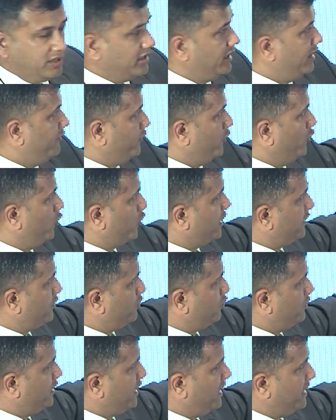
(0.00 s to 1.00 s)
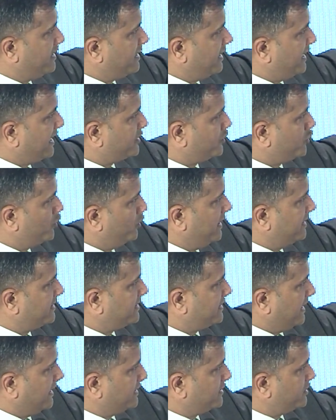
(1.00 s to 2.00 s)
If you look into the intellectual
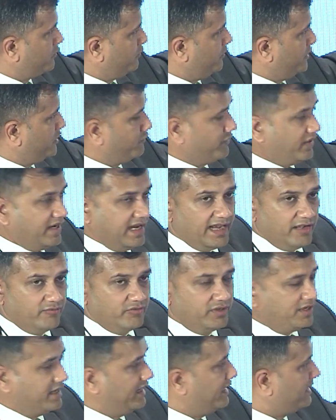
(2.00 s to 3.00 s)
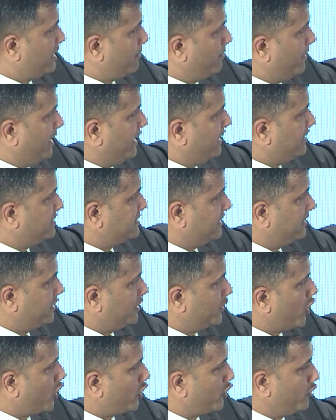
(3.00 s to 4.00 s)
assets, which we have the database and the
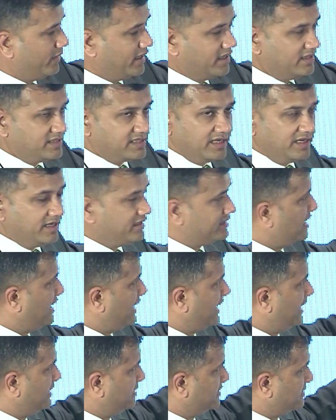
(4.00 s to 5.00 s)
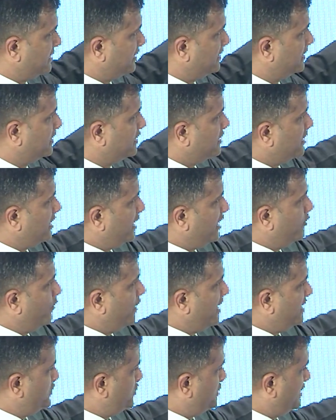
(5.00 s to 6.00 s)
documents and designs and
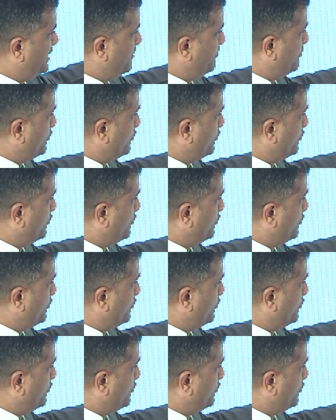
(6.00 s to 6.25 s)
invention and